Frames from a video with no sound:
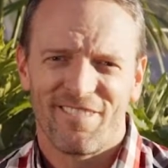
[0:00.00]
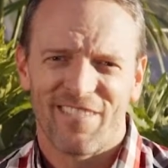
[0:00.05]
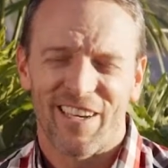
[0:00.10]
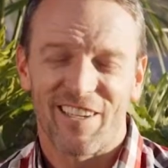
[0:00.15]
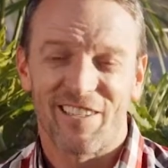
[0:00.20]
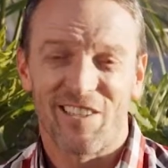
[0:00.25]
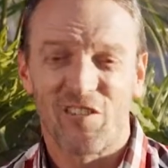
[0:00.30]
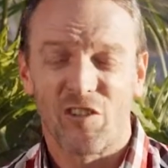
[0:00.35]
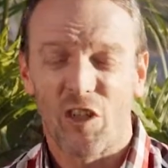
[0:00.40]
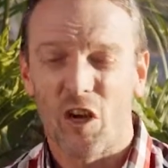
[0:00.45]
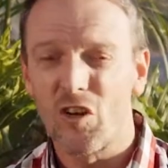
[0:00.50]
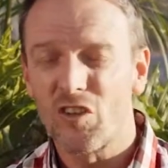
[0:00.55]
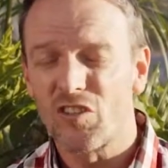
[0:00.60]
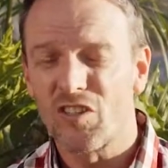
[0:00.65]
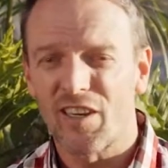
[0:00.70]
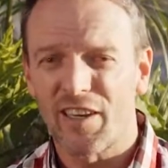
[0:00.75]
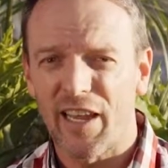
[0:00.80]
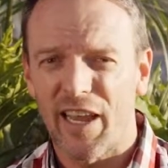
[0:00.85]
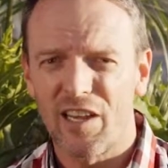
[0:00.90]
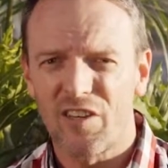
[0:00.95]
And it's in those
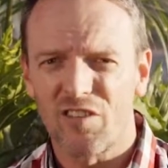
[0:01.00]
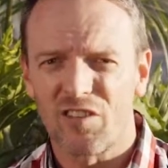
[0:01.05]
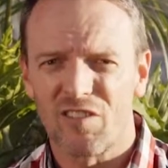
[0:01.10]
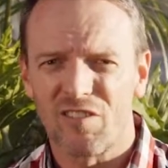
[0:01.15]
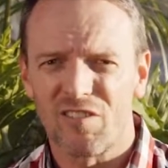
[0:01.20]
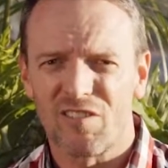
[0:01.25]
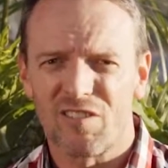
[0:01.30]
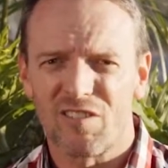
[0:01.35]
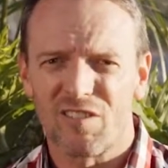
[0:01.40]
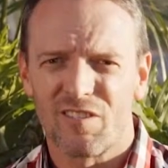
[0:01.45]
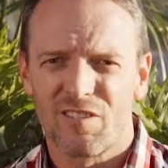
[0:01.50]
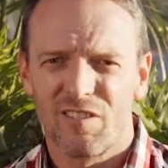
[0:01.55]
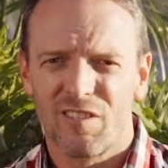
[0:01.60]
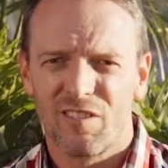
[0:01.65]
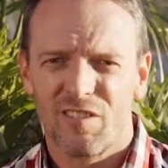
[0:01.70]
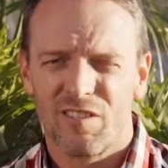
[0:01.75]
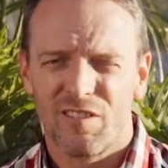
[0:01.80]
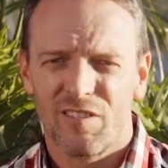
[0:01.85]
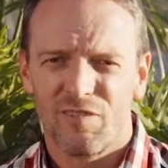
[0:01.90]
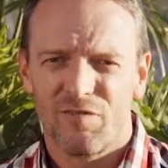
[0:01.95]
occasions,
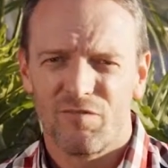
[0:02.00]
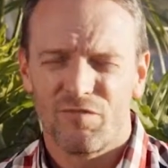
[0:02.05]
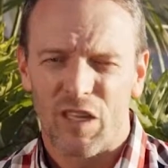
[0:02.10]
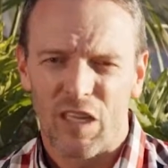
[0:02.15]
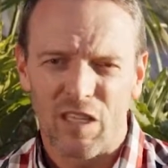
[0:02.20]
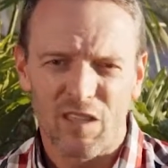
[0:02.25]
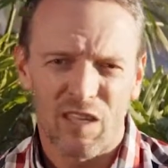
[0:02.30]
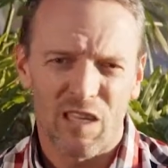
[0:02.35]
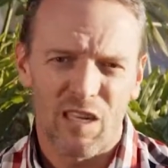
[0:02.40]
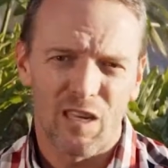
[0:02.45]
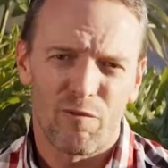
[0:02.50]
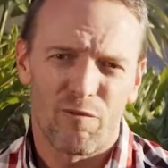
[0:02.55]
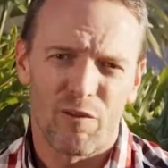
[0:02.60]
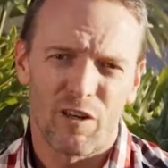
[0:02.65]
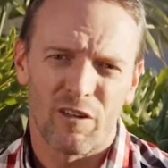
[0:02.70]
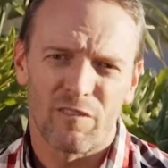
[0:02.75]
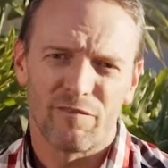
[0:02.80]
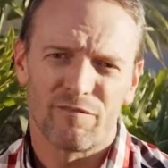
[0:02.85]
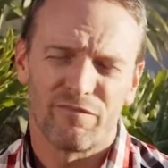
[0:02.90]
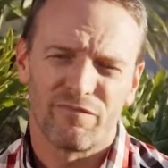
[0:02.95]
in the
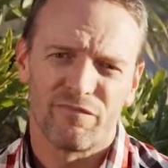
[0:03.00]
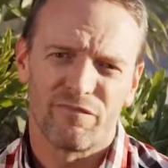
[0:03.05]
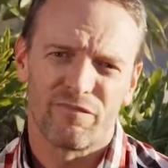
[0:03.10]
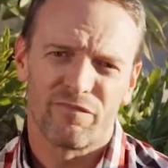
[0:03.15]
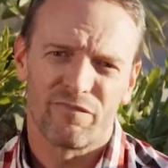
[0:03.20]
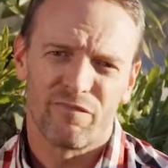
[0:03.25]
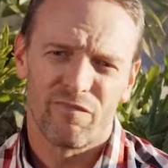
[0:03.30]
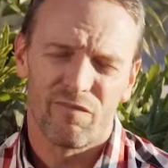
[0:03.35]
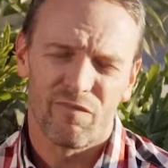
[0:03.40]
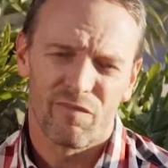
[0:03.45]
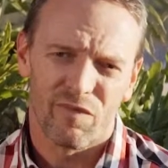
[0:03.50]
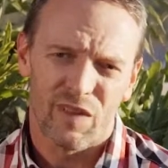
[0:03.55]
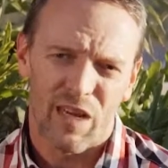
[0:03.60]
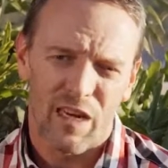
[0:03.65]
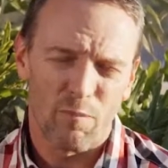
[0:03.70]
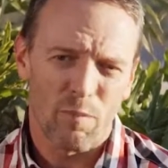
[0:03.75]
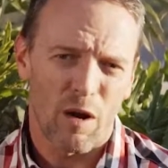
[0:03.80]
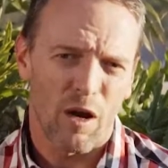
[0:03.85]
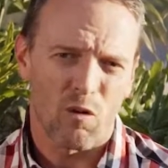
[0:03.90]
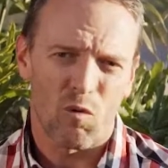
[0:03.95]
evening,
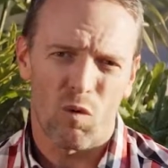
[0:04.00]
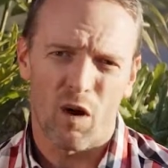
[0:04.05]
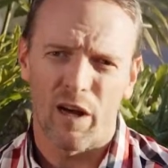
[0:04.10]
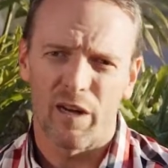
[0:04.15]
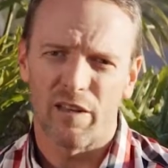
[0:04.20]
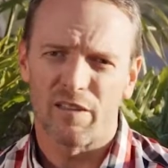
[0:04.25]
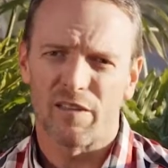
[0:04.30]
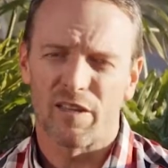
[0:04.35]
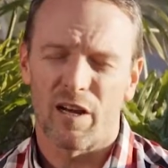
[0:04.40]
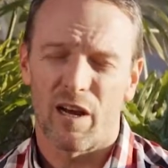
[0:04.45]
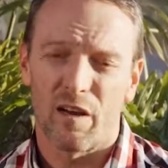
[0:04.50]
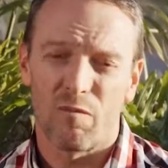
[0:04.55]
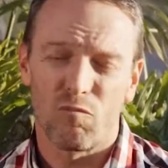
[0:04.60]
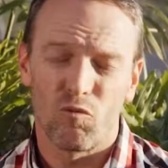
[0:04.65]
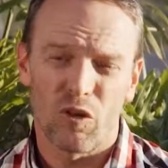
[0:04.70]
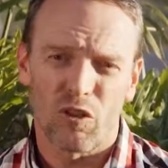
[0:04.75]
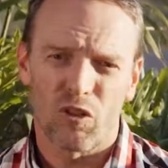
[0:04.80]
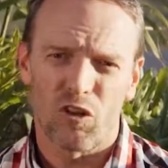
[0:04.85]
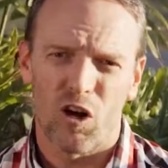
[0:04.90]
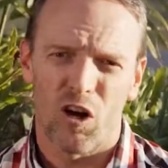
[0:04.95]
in my quiet time
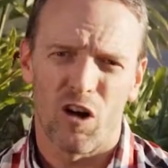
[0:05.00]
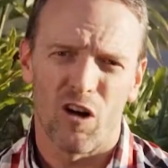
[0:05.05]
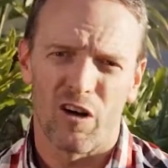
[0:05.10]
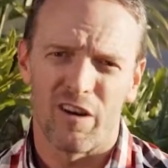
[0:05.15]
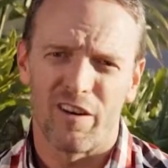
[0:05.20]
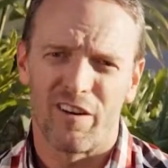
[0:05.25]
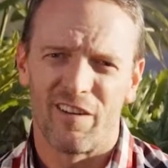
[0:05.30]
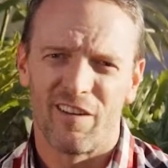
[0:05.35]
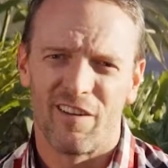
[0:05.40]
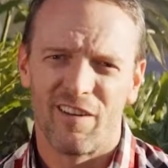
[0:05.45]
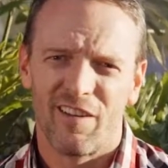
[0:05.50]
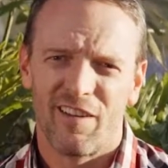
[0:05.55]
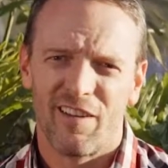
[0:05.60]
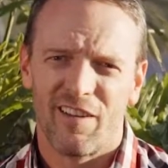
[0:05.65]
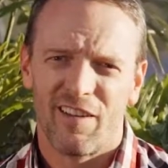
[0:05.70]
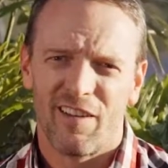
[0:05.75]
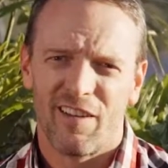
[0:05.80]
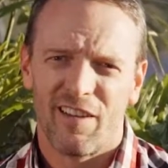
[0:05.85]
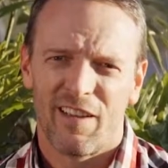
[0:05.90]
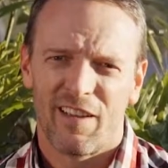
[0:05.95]
with God,
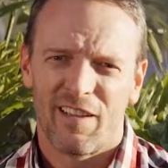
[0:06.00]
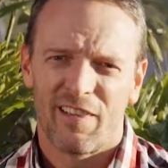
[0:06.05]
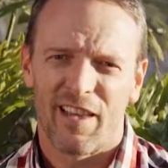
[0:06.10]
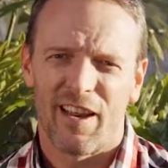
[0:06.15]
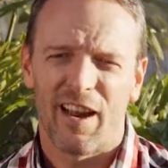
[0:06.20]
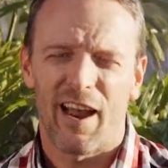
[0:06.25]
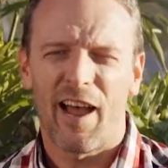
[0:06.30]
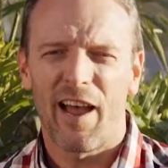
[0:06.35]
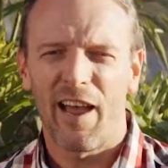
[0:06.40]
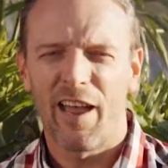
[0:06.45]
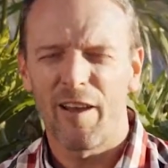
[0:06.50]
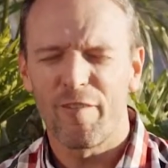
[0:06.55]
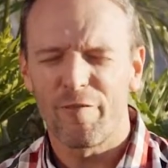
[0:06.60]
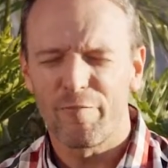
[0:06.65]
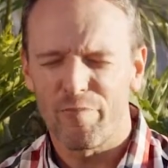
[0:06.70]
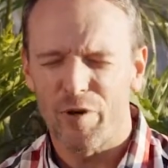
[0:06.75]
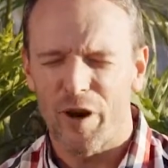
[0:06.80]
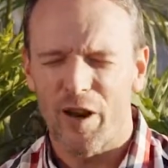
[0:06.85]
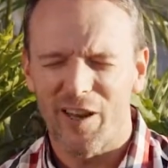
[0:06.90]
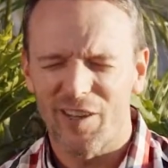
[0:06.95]
that I
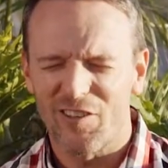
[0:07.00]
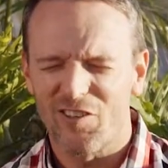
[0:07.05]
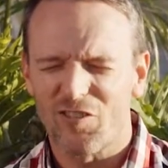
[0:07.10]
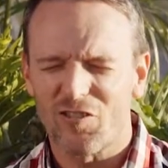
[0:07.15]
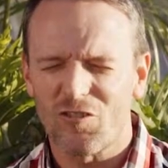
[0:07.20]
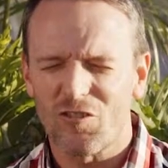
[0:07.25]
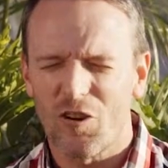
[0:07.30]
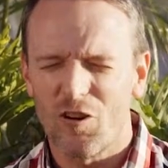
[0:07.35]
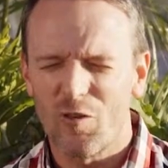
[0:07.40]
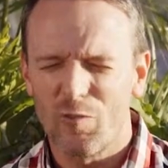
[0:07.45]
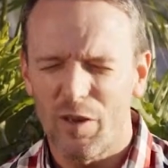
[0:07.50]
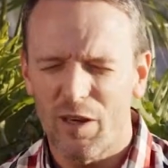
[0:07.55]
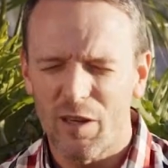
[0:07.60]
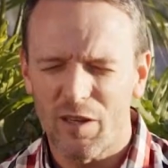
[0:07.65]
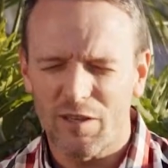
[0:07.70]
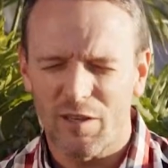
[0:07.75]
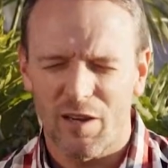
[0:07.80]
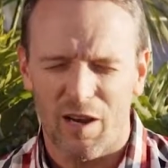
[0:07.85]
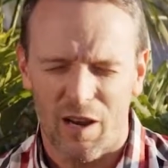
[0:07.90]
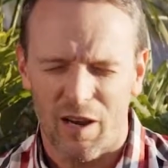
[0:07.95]
have prayed so many
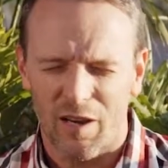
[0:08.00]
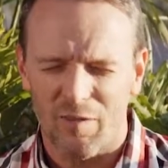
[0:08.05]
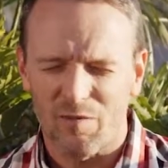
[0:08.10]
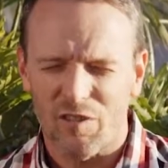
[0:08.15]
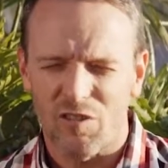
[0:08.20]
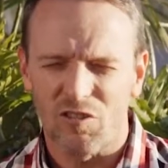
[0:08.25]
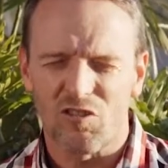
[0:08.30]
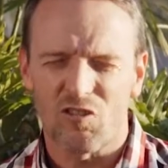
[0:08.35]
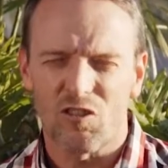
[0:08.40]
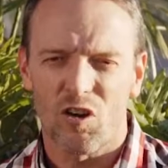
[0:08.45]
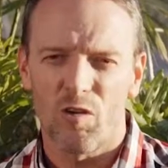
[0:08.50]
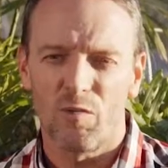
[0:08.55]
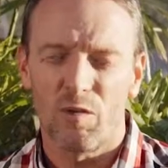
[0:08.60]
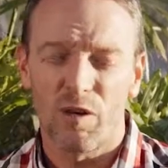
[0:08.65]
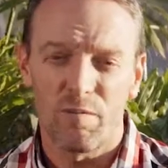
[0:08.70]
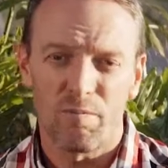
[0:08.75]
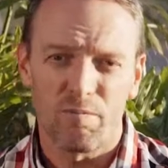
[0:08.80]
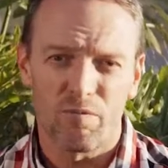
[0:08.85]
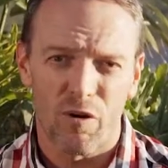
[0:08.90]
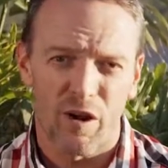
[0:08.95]
times and so
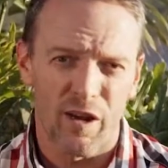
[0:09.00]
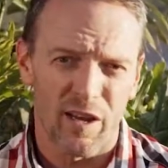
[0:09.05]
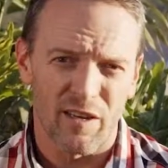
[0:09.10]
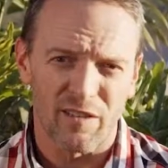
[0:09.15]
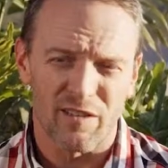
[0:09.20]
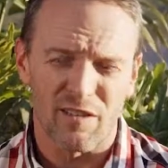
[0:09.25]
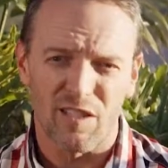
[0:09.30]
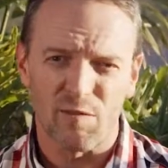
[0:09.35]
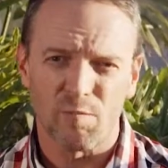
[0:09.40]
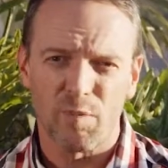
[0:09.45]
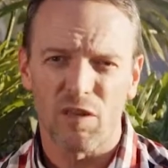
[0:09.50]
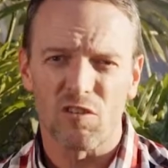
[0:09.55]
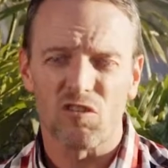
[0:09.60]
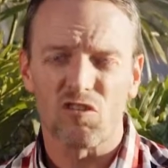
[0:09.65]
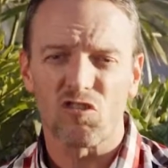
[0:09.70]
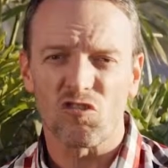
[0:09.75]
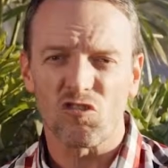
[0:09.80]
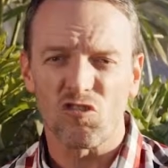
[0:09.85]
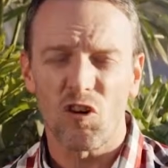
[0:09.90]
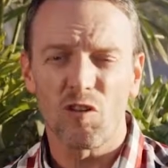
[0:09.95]
many prayers and spent
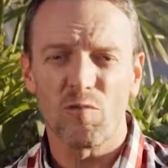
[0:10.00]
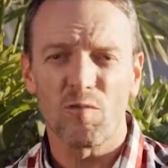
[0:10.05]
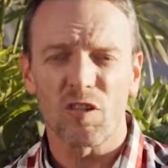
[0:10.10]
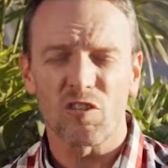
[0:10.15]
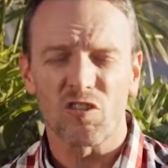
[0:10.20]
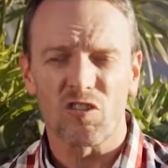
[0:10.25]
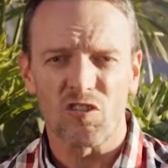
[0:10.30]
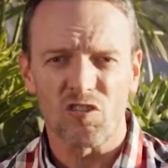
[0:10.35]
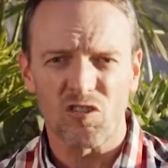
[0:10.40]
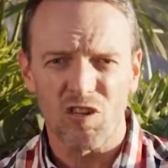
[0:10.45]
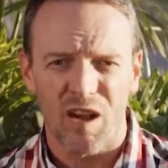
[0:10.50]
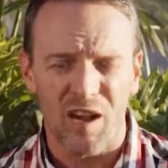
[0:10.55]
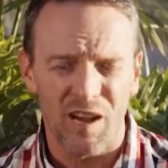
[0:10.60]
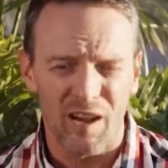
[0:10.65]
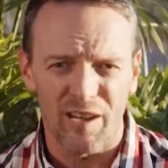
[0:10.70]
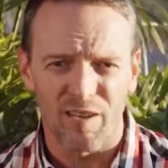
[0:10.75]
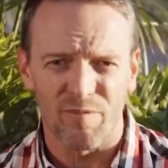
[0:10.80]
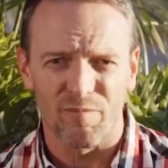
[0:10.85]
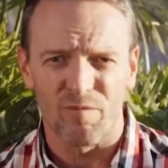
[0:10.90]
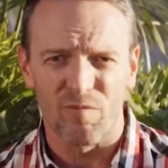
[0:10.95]
so much
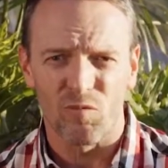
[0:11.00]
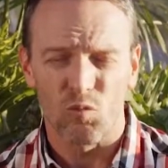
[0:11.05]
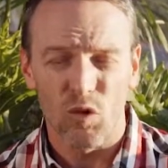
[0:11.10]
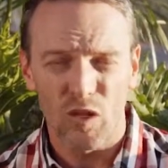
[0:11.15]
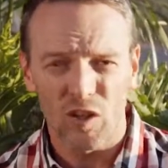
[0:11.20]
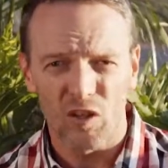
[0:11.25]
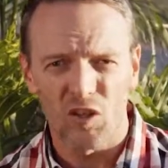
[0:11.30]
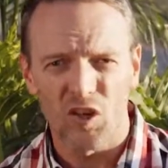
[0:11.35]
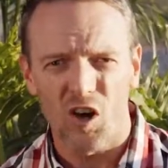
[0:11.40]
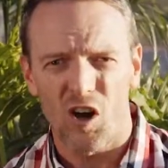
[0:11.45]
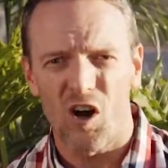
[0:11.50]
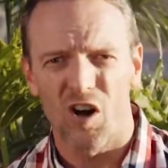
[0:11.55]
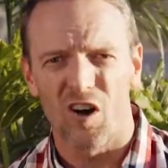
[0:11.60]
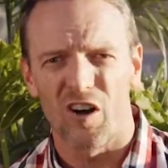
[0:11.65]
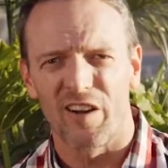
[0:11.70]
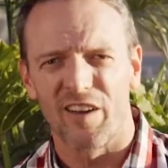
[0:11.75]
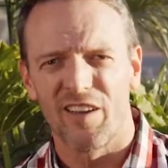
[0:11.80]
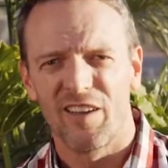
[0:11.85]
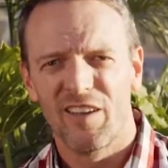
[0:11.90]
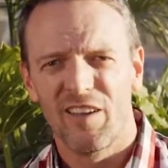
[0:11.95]
time with
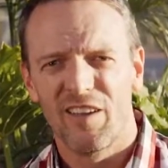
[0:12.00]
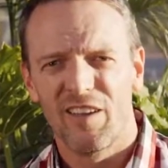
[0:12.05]
God